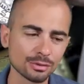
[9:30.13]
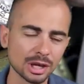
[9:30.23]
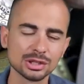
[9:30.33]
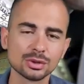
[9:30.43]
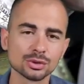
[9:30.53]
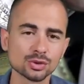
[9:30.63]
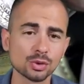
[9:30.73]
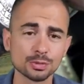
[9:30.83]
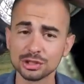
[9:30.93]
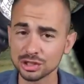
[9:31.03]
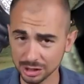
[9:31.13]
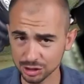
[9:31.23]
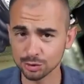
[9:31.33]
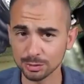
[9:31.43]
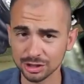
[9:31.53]
at the control, but still
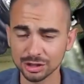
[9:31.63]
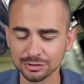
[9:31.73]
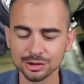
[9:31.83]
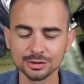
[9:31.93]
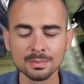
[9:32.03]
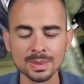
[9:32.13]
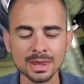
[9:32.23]
extremely nervous.